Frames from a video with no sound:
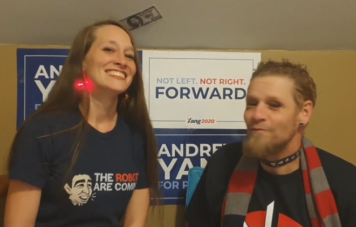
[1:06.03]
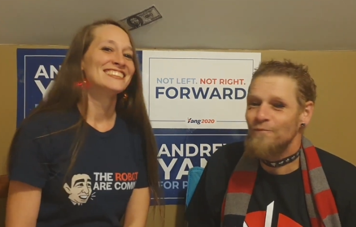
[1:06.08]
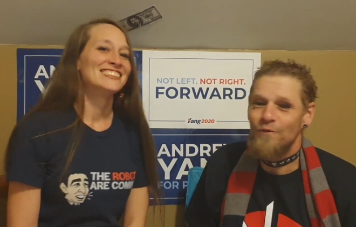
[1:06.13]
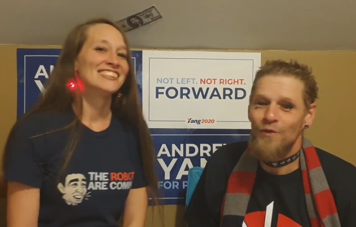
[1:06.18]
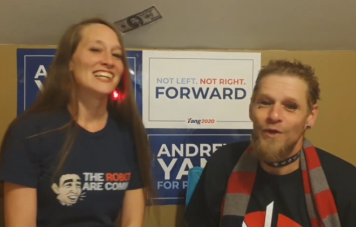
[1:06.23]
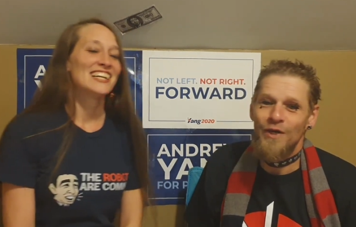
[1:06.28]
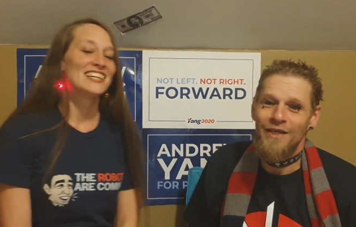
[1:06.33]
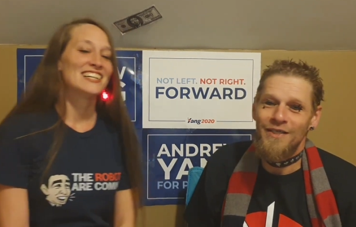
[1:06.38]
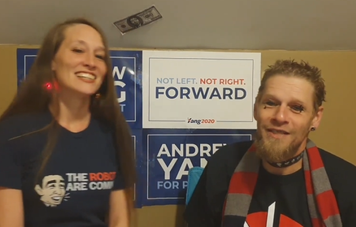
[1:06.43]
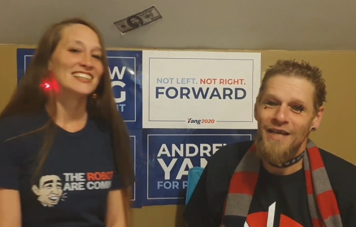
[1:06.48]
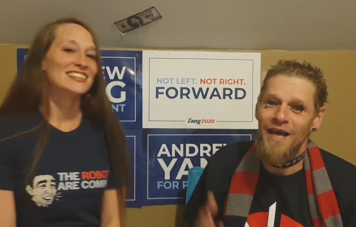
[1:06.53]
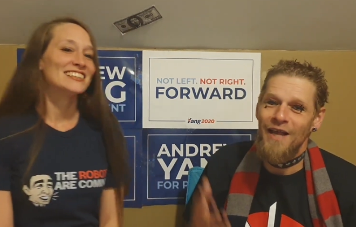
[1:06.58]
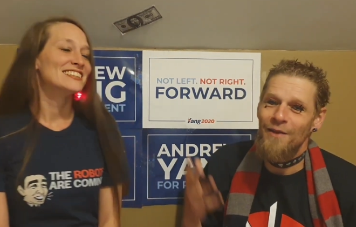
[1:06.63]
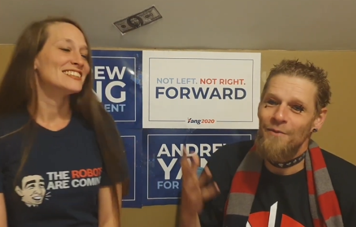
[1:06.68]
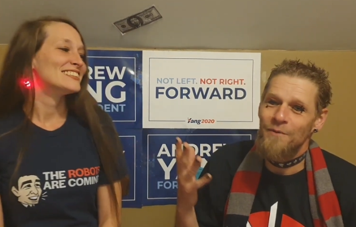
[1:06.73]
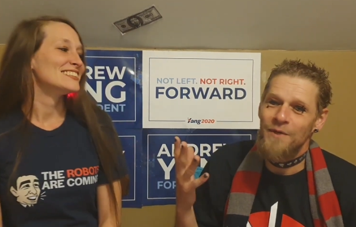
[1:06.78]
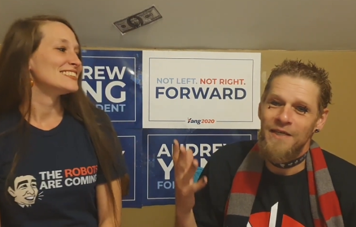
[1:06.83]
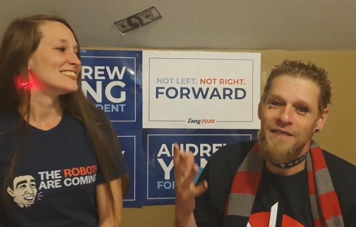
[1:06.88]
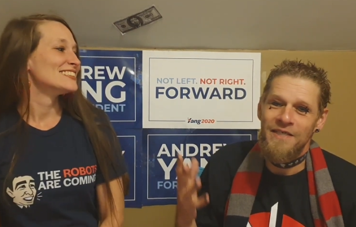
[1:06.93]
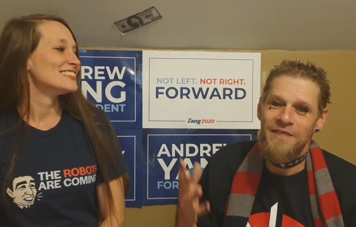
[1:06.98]
Speaker 1: for us,
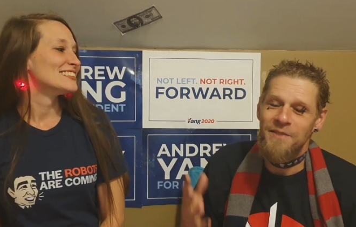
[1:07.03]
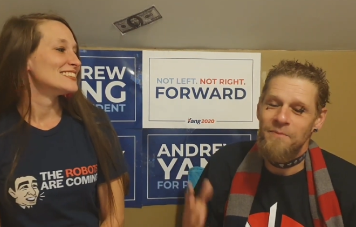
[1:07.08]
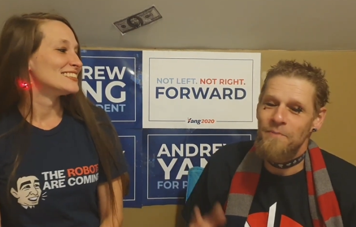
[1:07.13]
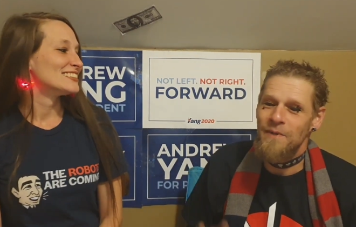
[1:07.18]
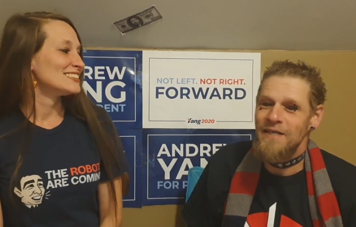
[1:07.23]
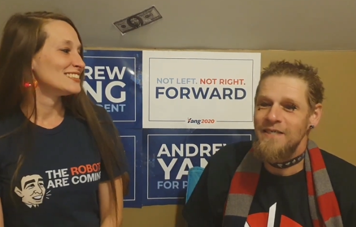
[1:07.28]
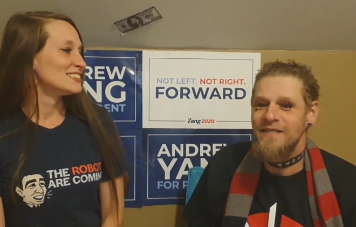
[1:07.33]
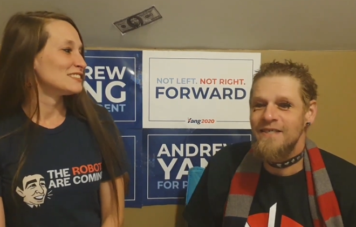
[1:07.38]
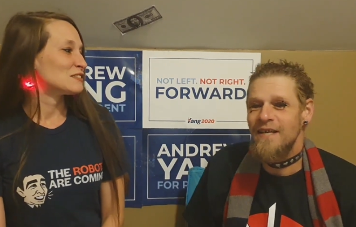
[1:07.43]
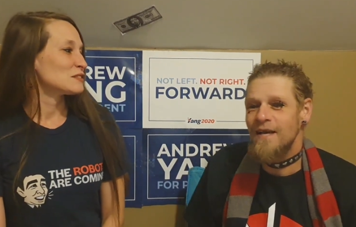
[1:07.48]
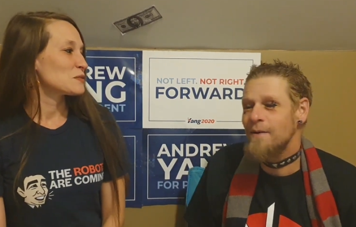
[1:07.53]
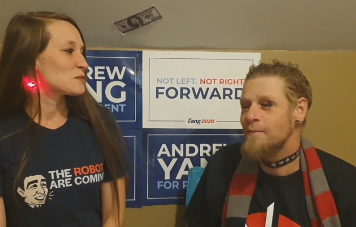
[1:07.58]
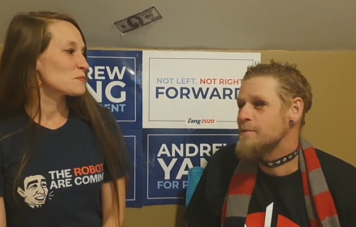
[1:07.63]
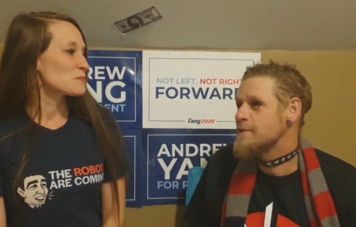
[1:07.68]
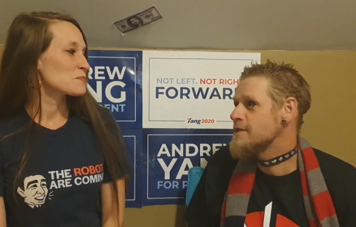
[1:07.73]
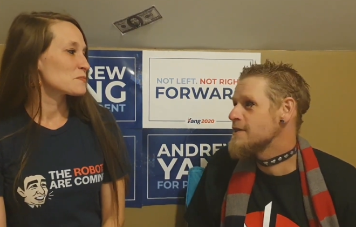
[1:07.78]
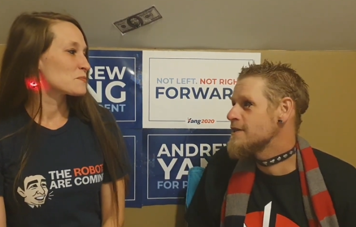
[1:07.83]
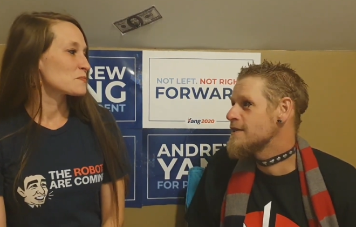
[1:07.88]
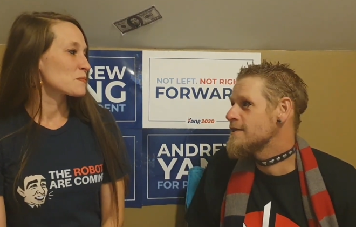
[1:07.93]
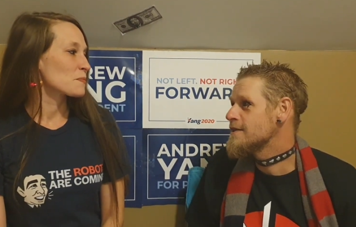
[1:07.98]
Halloween is the best time of
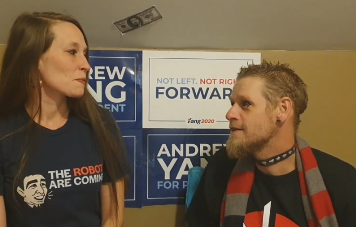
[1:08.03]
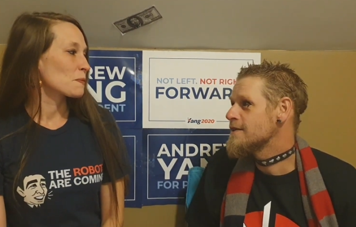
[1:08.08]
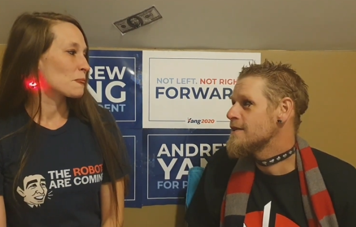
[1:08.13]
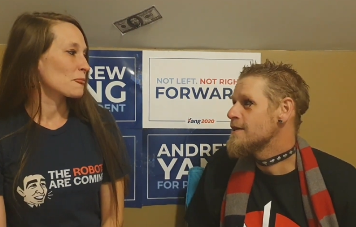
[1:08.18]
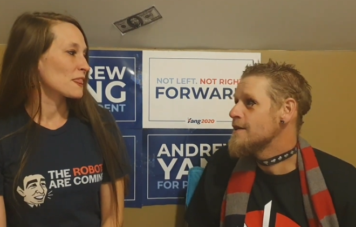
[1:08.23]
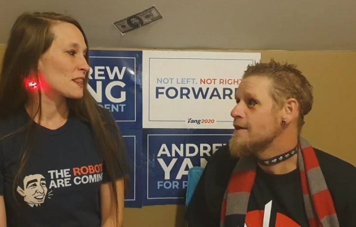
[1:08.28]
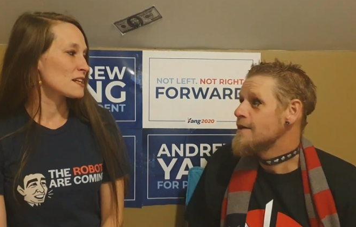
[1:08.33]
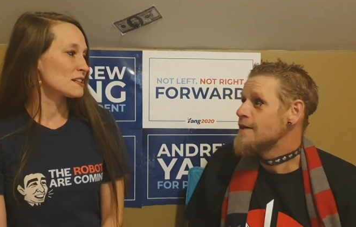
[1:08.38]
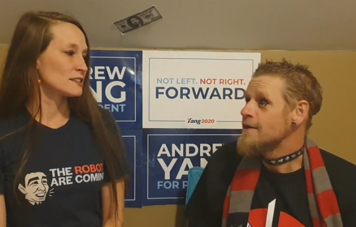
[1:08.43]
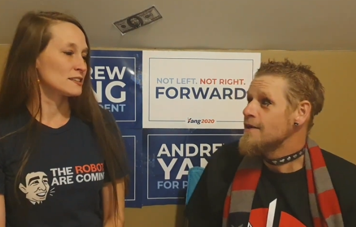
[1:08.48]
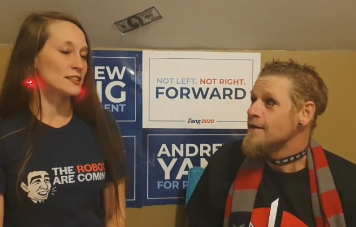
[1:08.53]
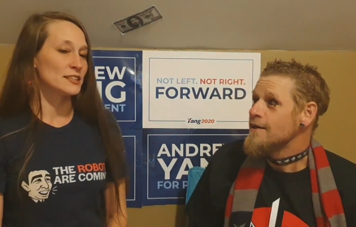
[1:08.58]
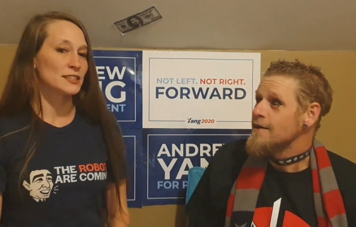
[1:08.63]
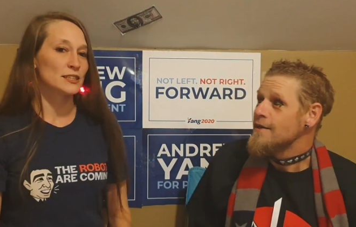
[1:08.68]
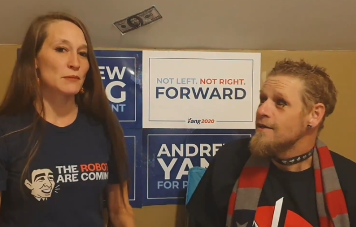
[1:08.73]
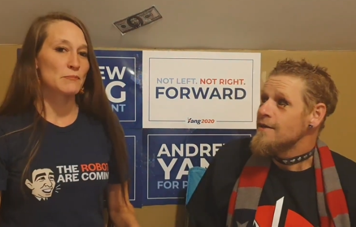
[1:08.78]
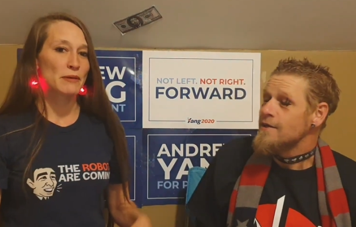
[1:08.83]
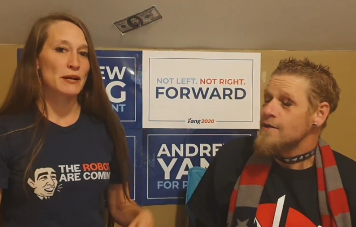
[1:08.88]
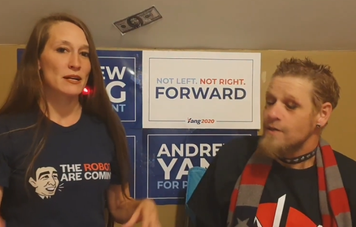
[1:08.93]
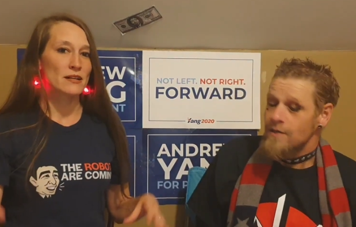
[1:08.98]
the year.
Speaker 2: So let's
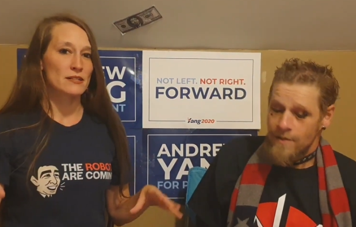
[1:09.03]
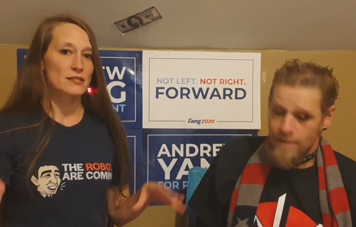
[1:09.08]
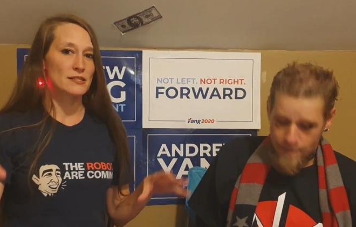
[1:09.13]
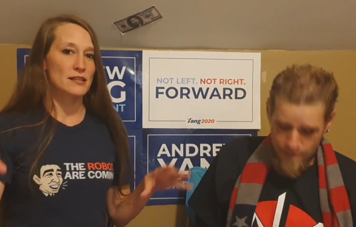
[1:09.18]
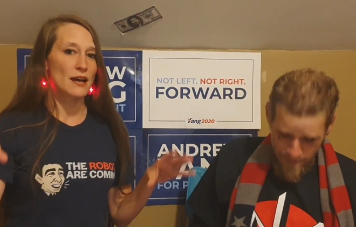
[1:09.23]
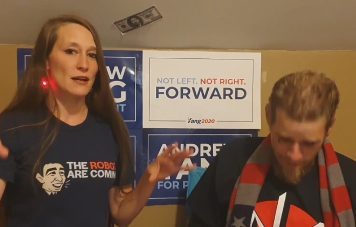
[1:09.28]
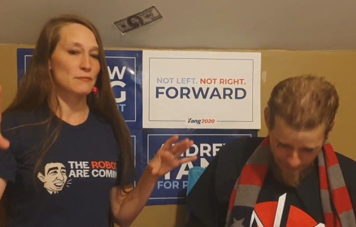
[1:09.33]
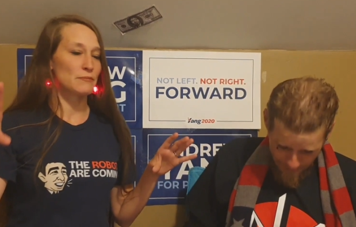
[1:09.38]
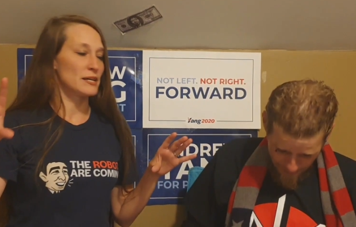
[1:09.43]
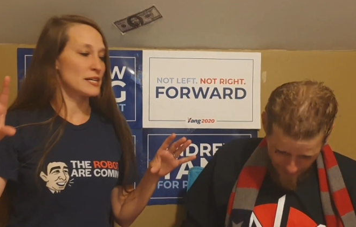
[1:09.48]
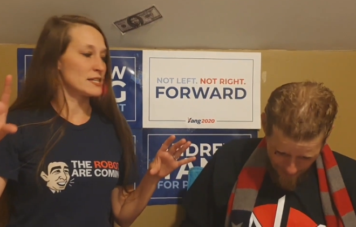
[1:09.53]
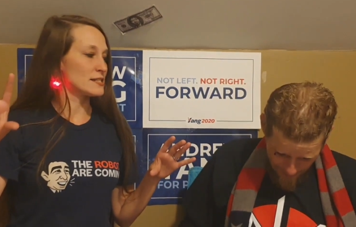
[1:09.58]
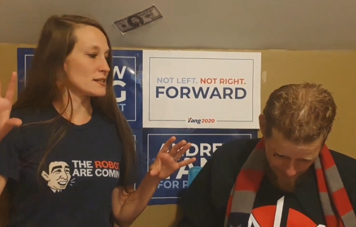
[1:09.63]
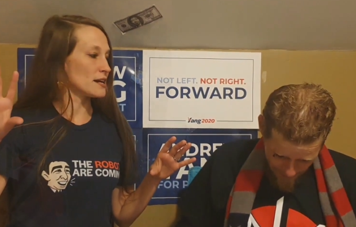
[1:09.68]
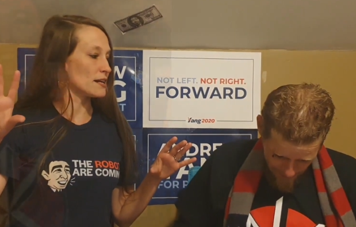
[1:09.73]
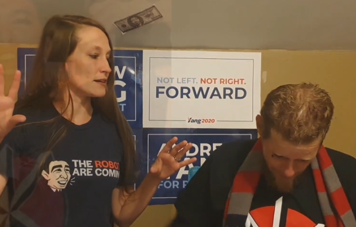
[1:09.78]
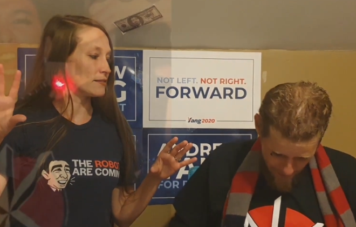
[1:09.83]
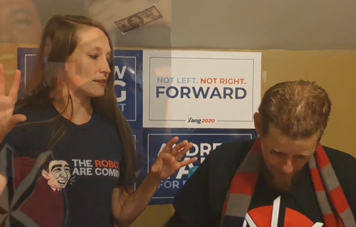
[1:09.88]
compare side by side